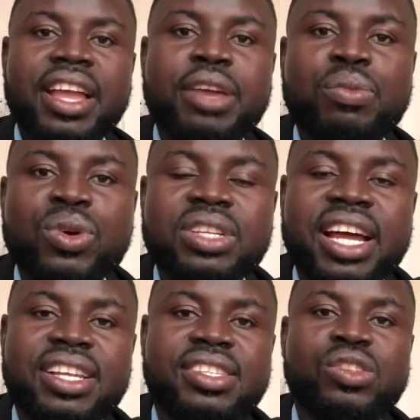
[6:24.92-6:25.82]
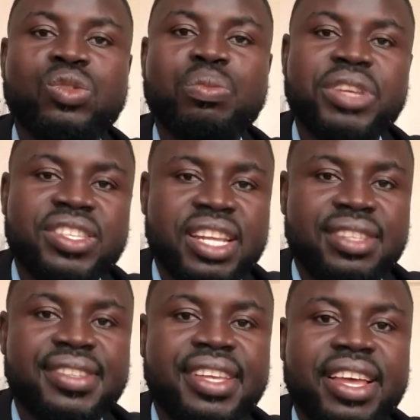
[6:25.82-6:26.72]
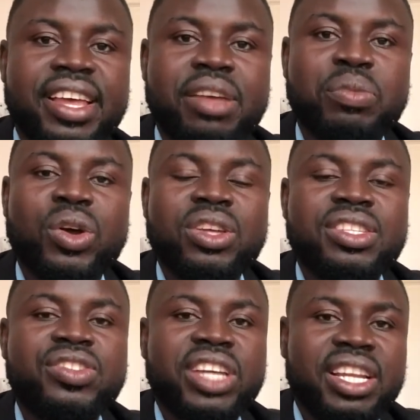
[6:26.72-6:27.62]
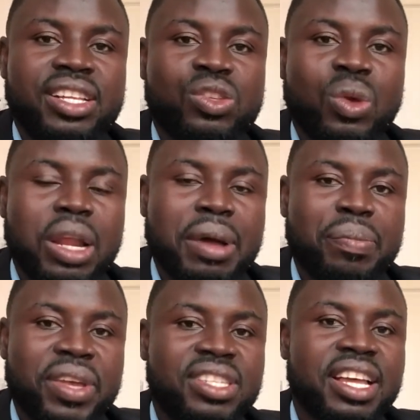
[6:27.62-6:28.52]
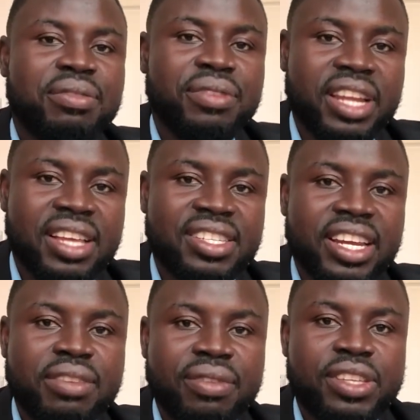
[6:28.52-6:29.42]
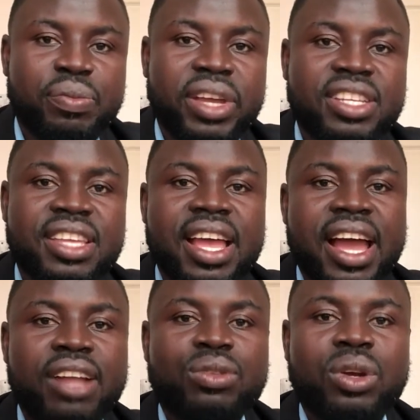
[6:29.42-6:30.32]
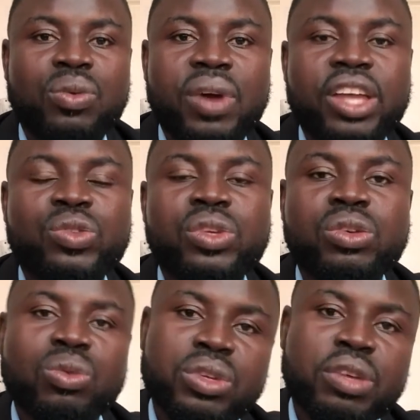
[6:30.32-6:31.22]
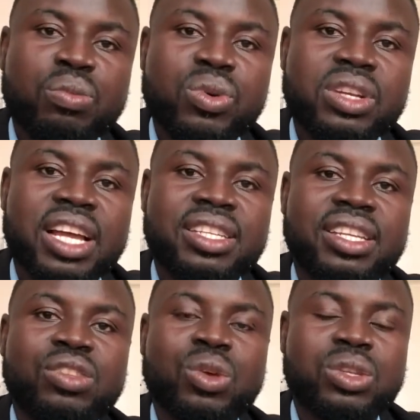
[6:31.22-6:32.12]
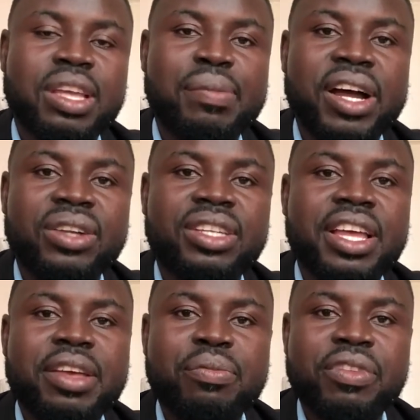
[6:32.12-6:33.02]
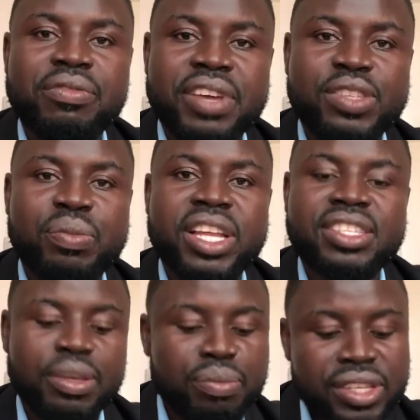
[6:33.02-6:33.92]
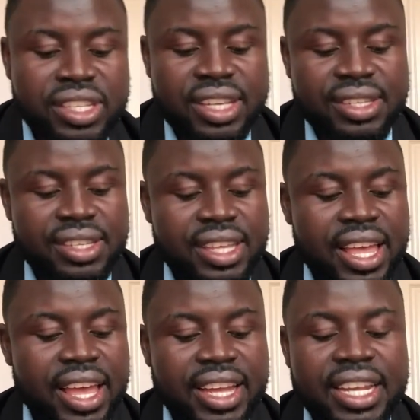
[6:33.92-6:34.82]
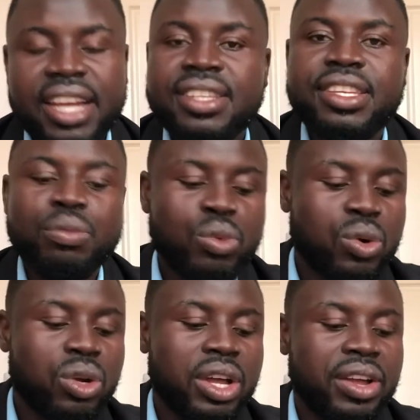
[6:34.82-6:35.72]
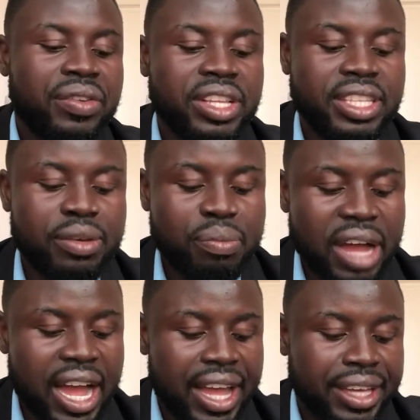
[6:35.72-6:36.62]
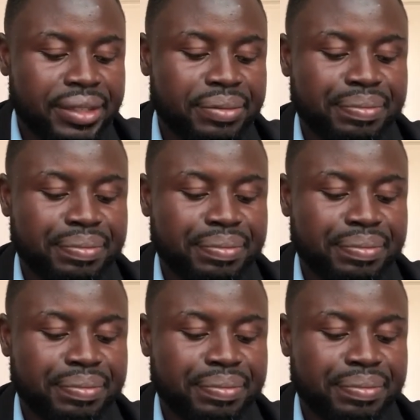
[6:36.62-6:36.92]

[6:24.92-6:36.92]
a book that is into business. Because this channel is all about personal finance and investments, I thought it wise to include a book that talks about investments and businesses. And that is a book written by